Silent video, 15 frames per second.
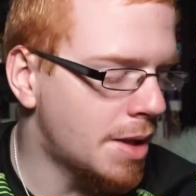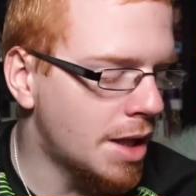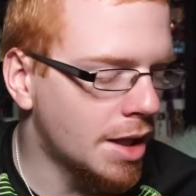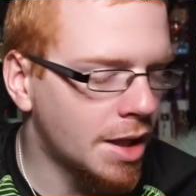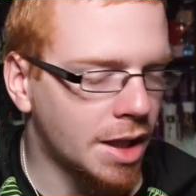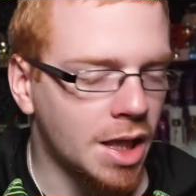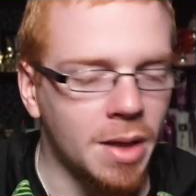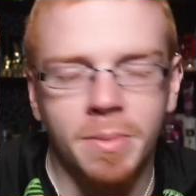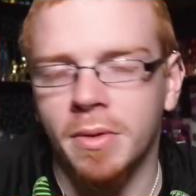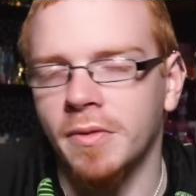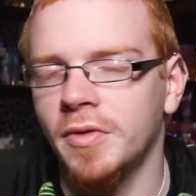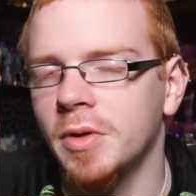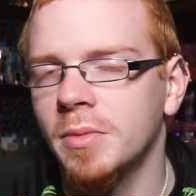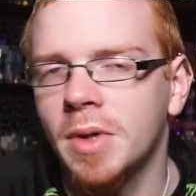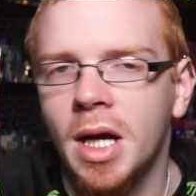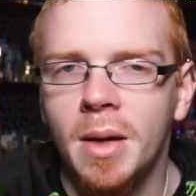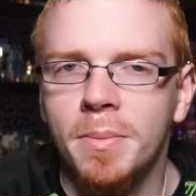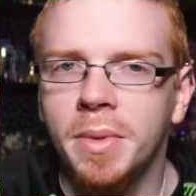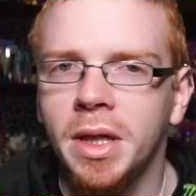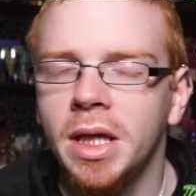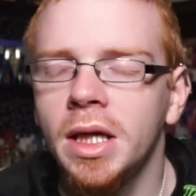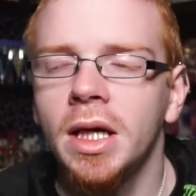by like a perfume
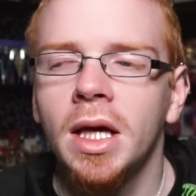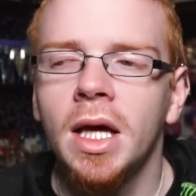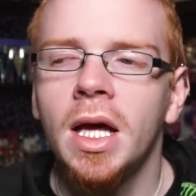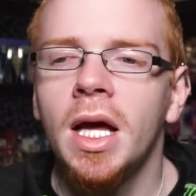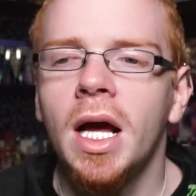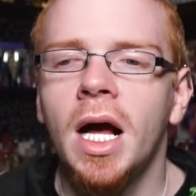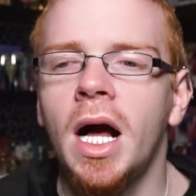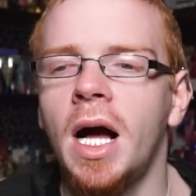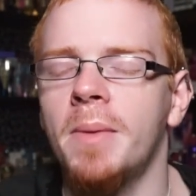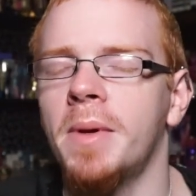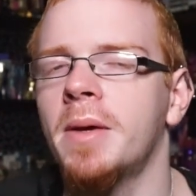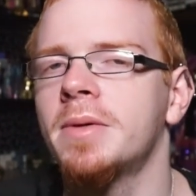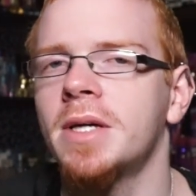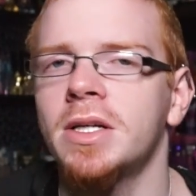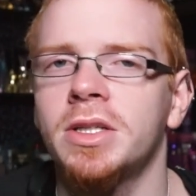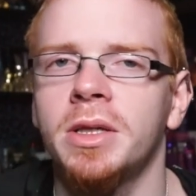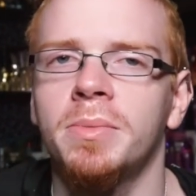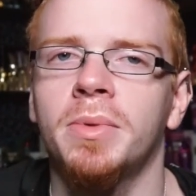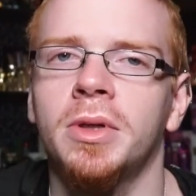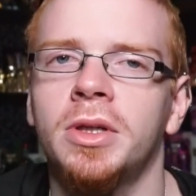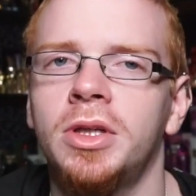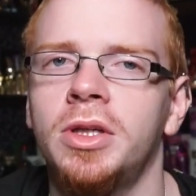company. Um, it was actually
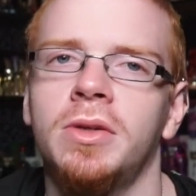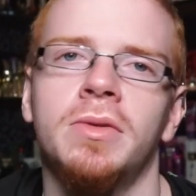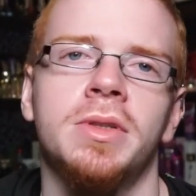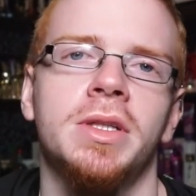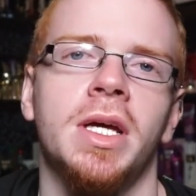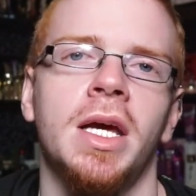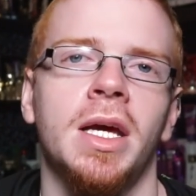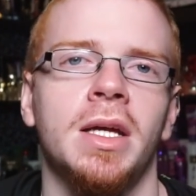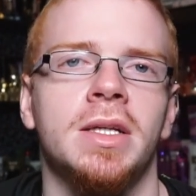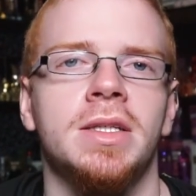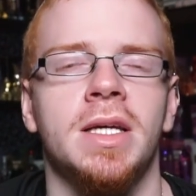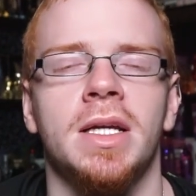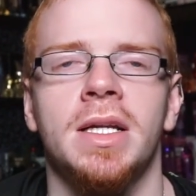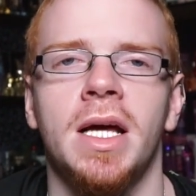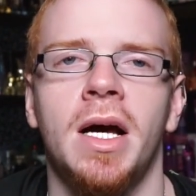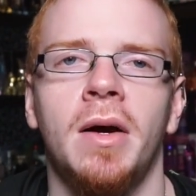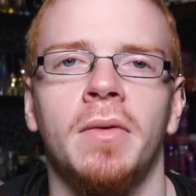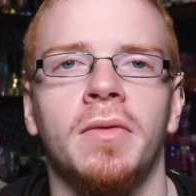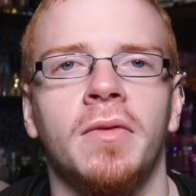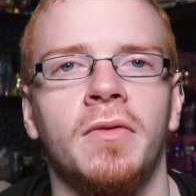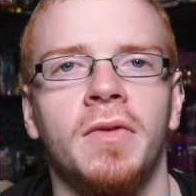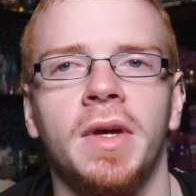produced and sent
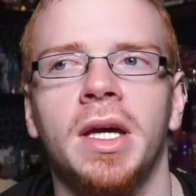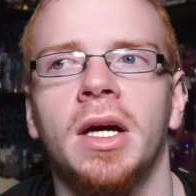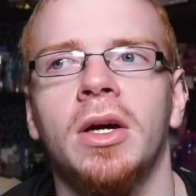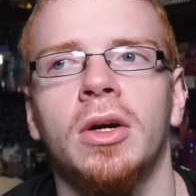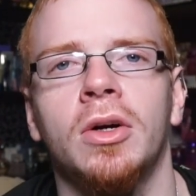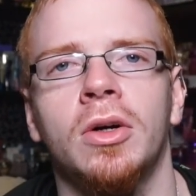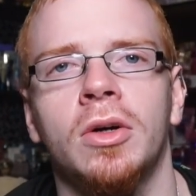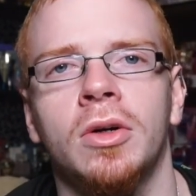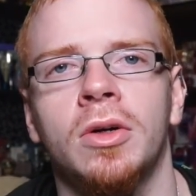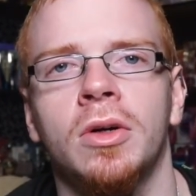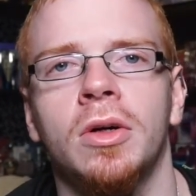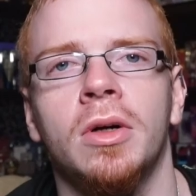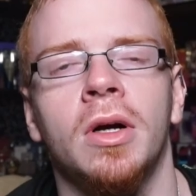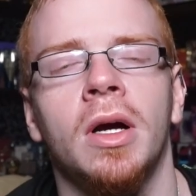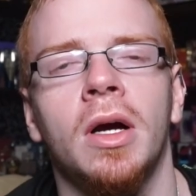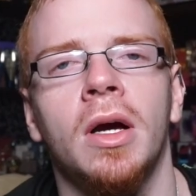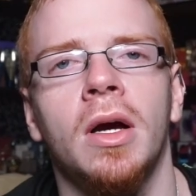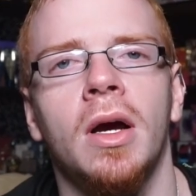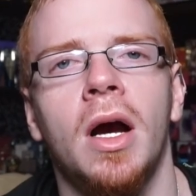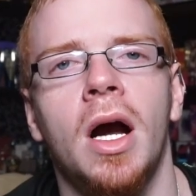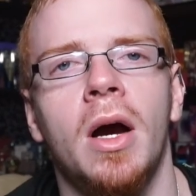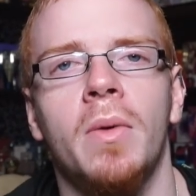out via her
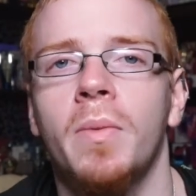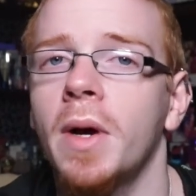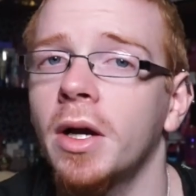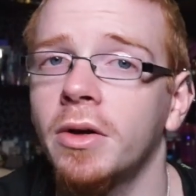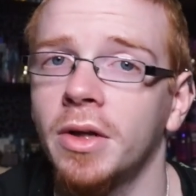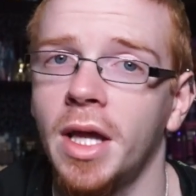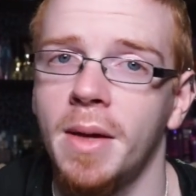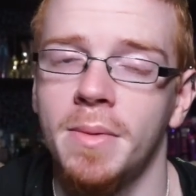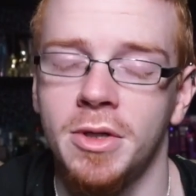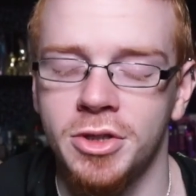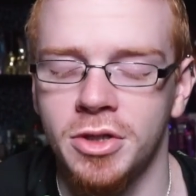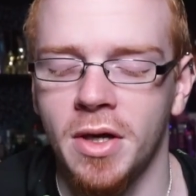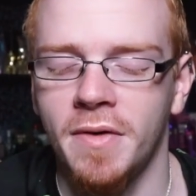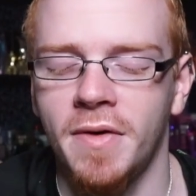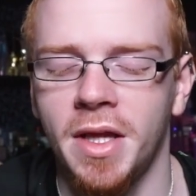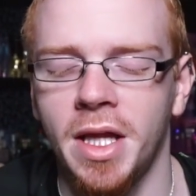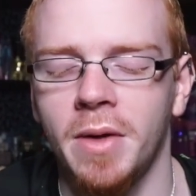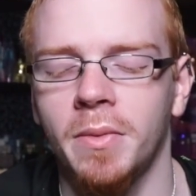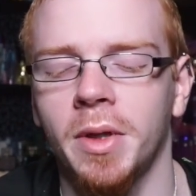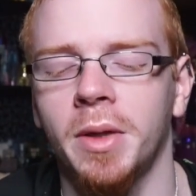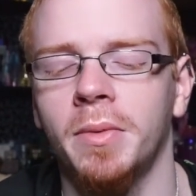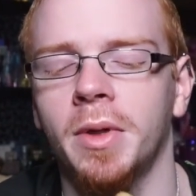uh, record label. So I find
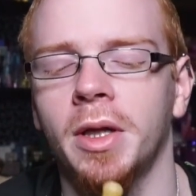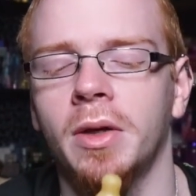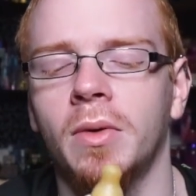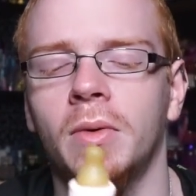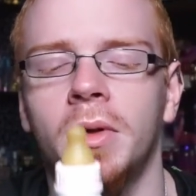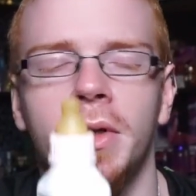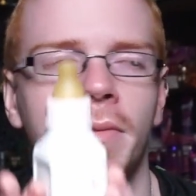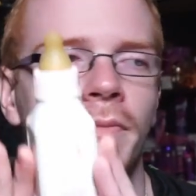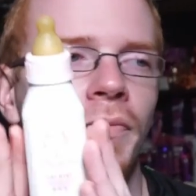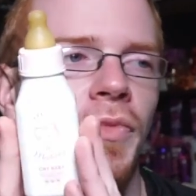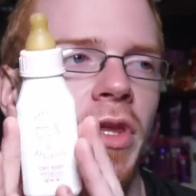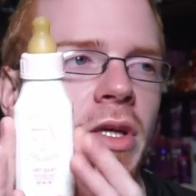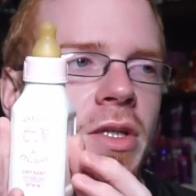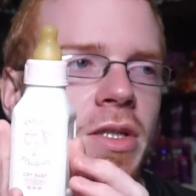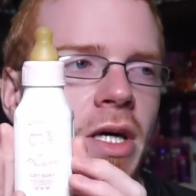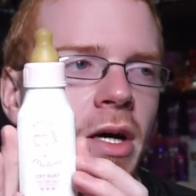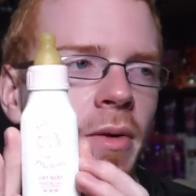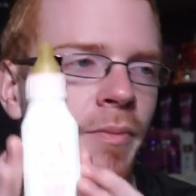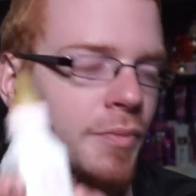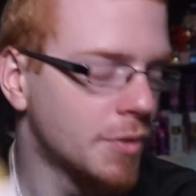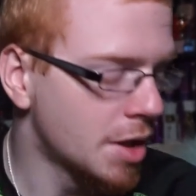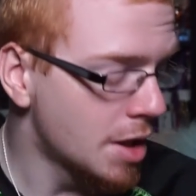that really, really cool.
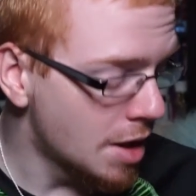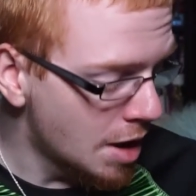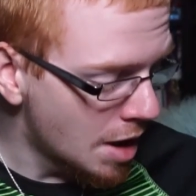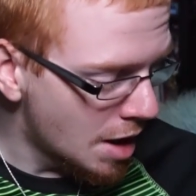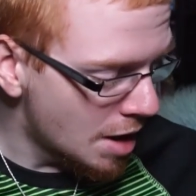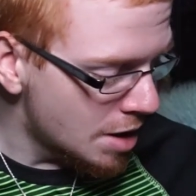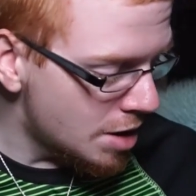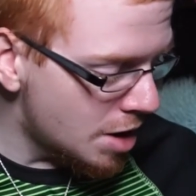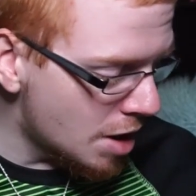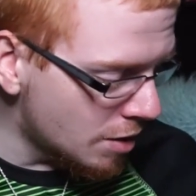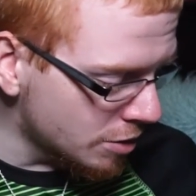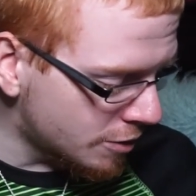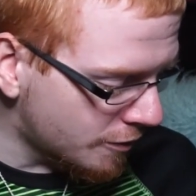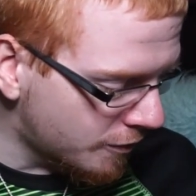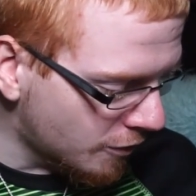So notes